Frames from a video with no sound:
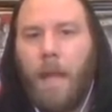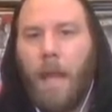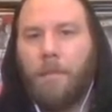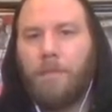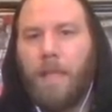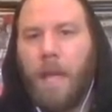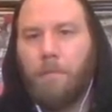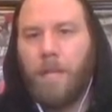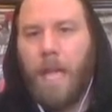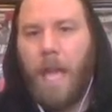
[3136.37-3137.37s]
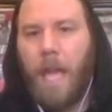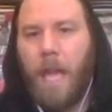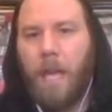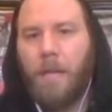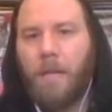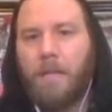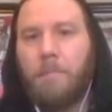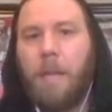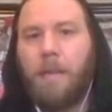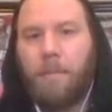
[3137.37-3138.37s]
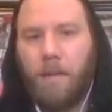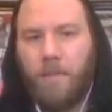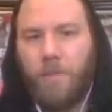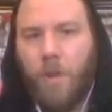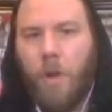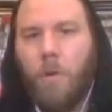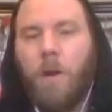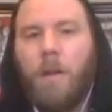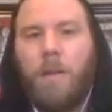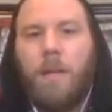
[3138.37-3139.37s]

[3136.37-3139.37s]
After that, we had the main event of the show,